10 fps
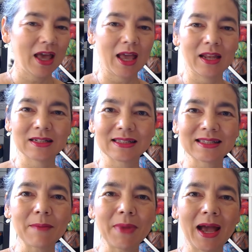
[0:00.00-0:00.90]
And
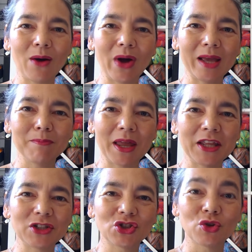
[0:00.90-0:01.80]
somehow I
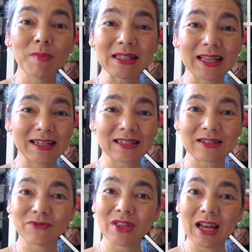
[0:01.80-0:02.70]
managed to miss
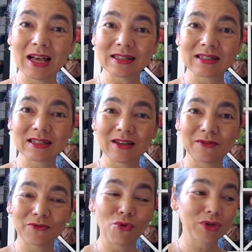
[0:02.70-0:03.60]
it for the last
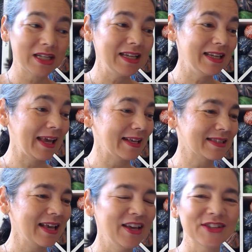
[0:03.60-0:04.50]
14 years.